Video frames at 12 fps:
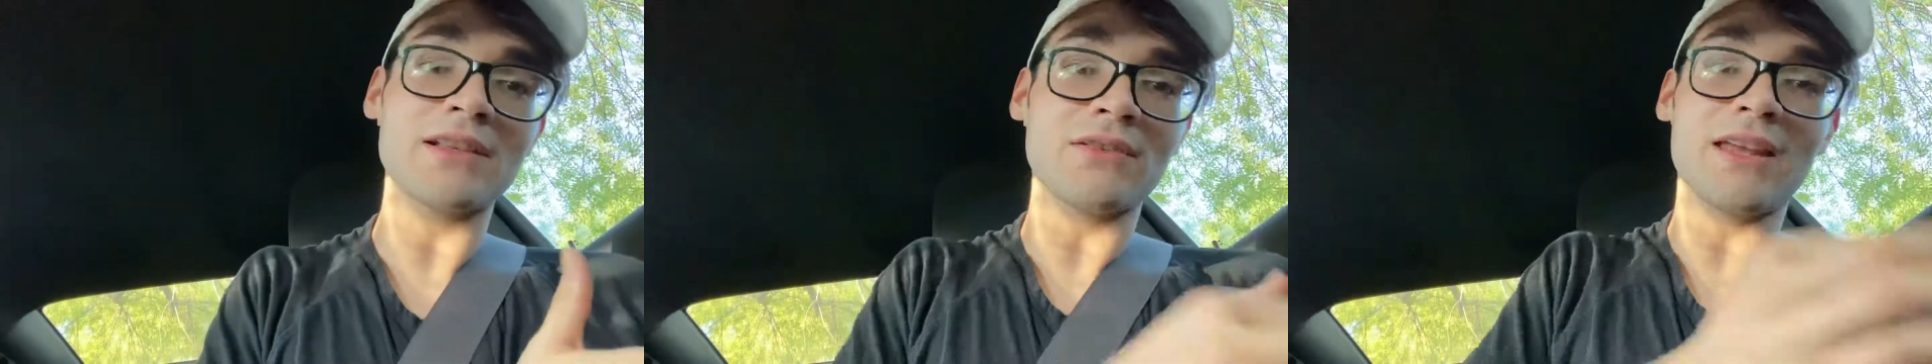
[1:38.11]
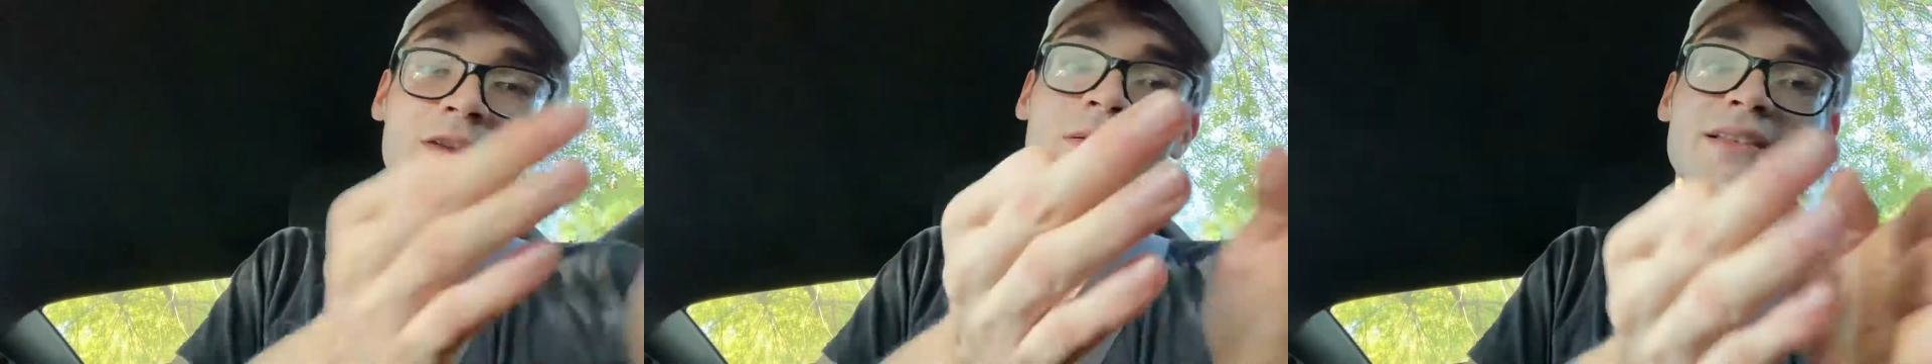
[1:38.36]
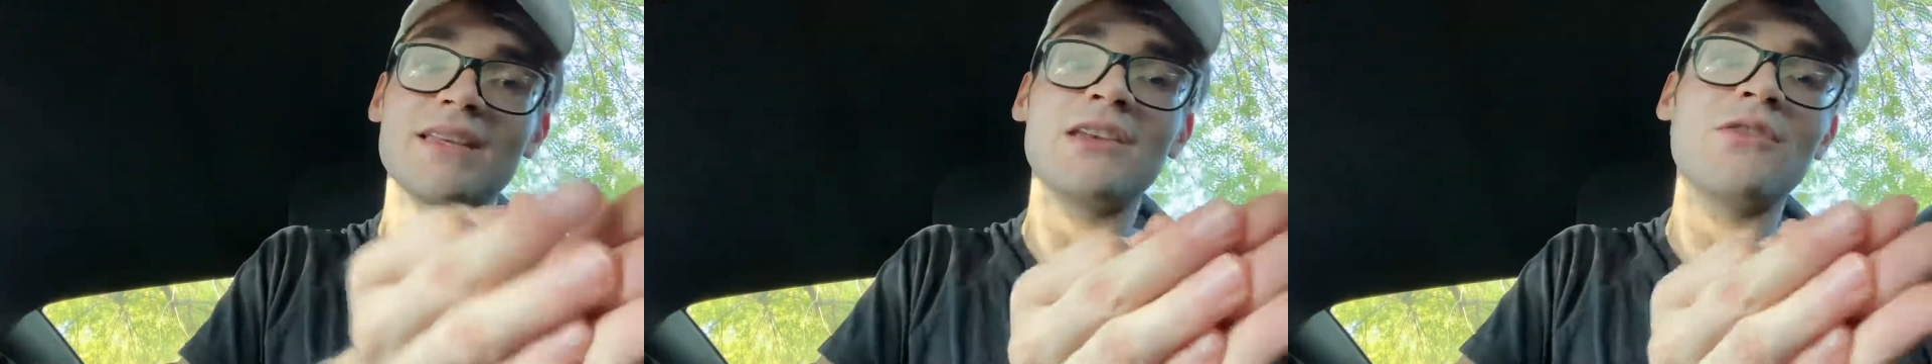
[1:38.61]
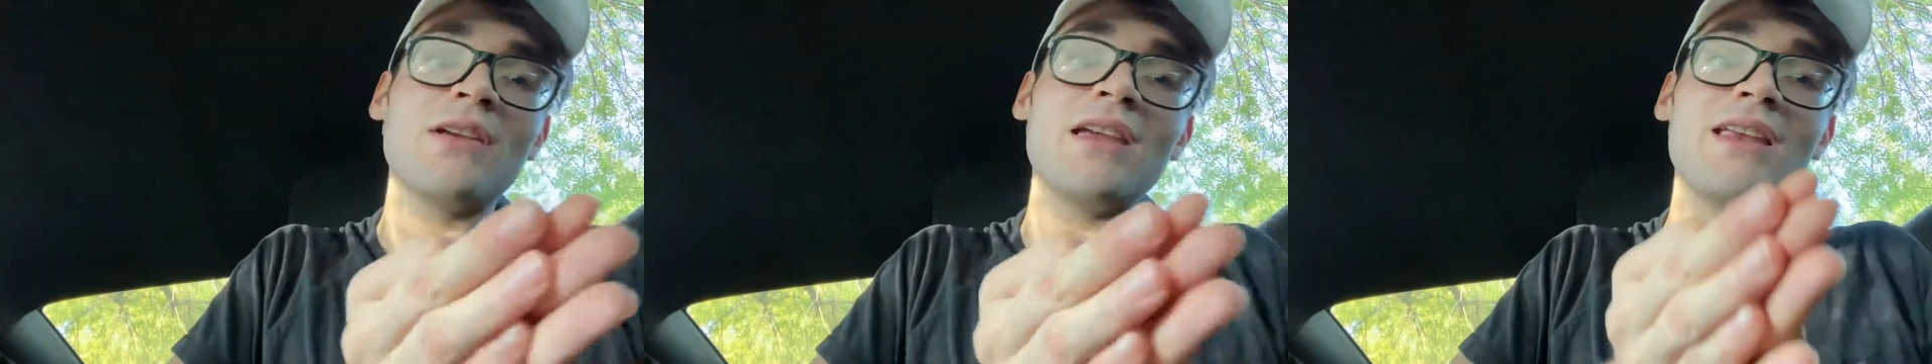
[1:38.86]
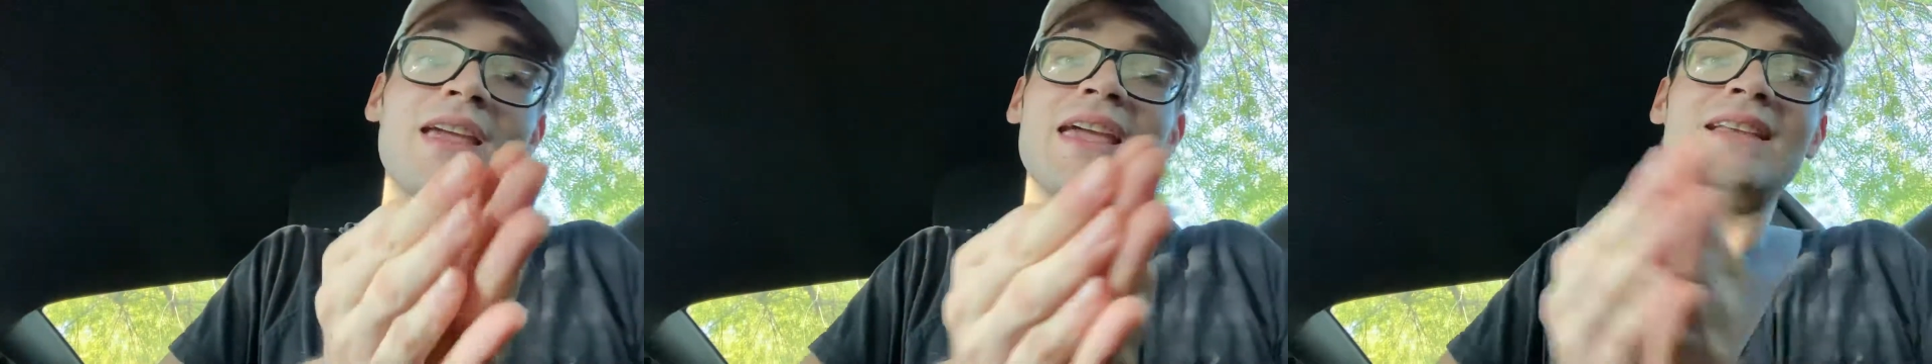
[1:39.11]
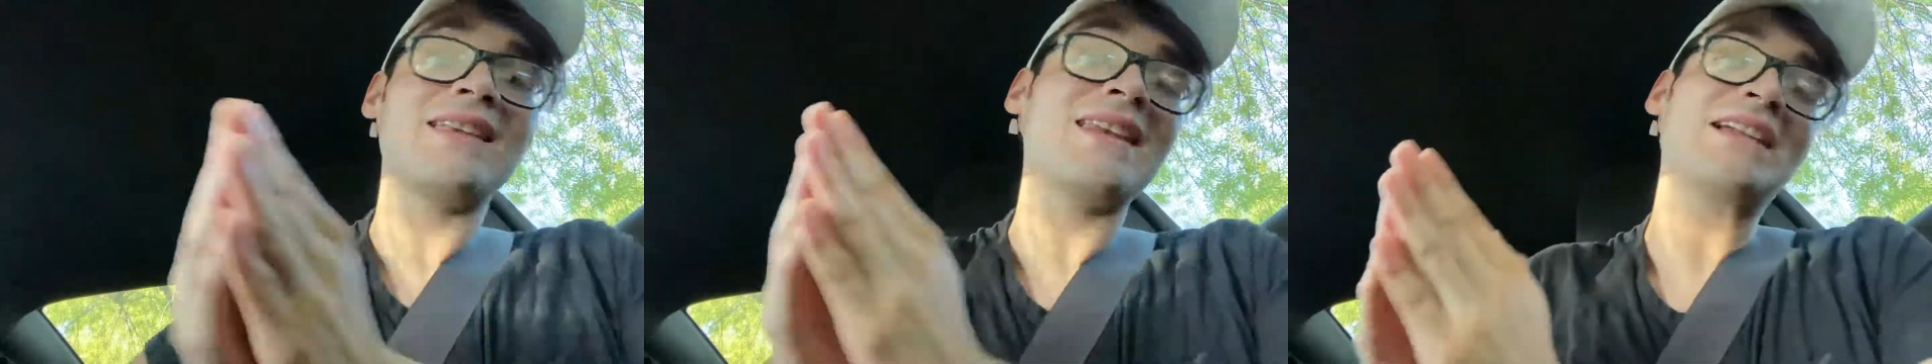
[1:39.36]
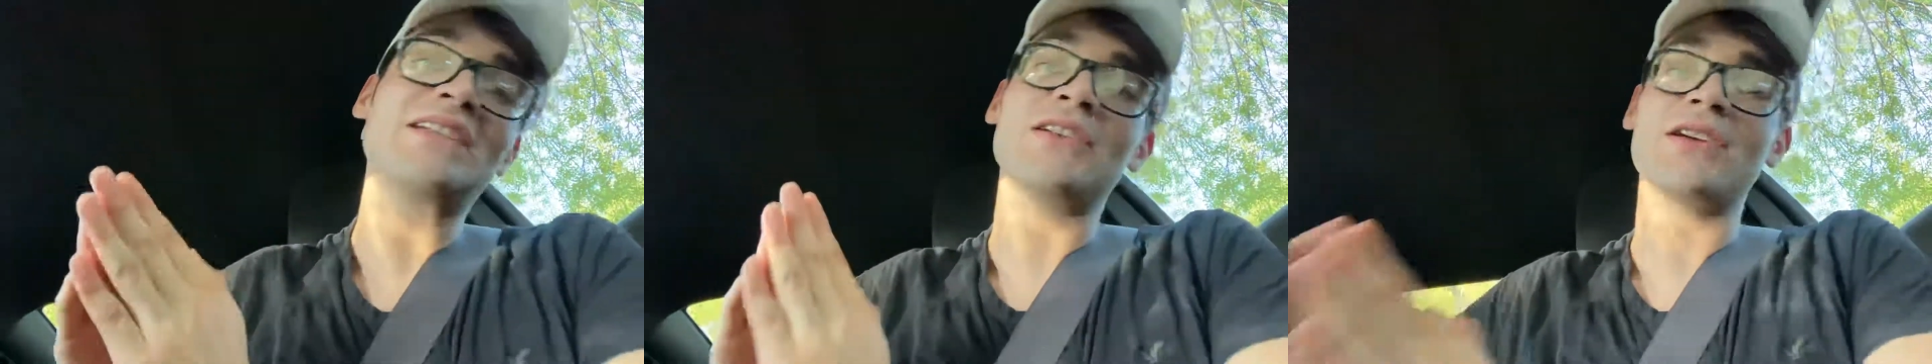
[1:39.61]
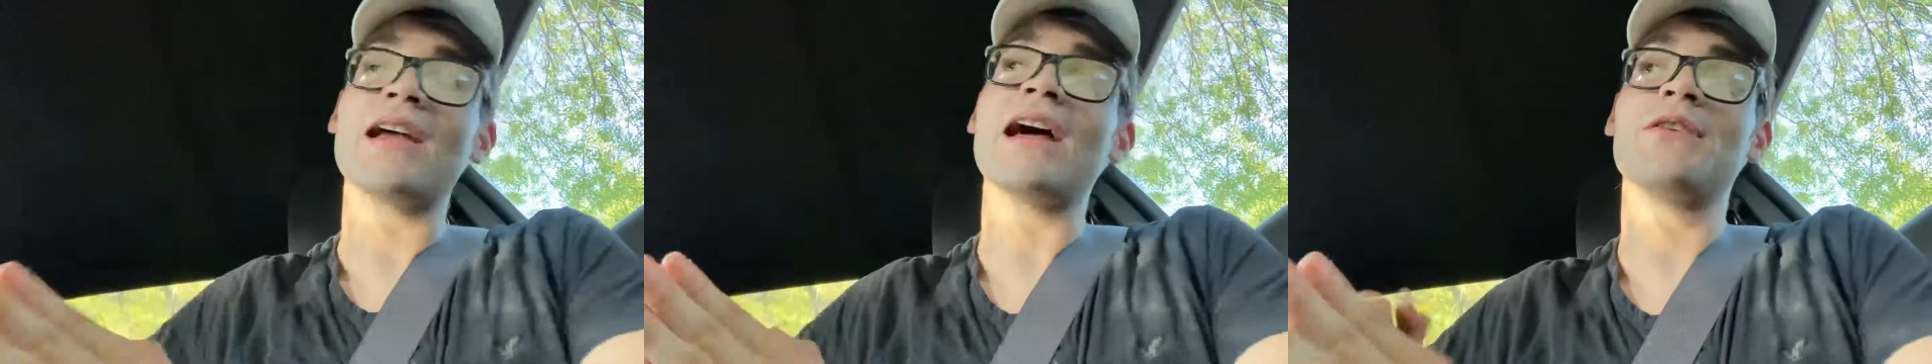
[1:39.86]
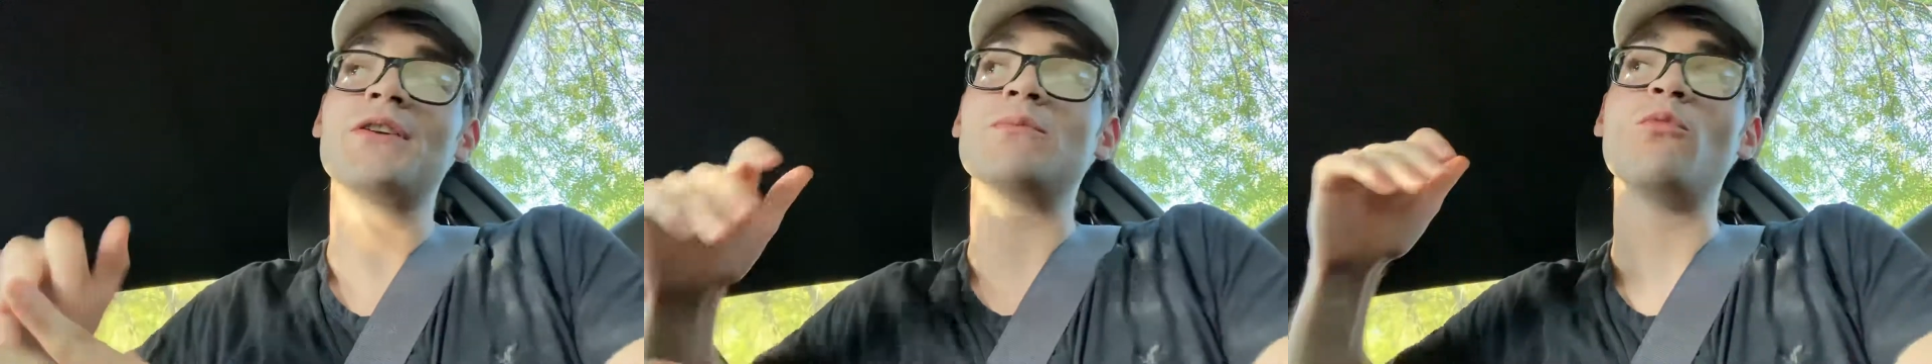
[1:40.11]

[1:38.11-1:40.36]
So like you had said, you're eating 18, 1900 calories,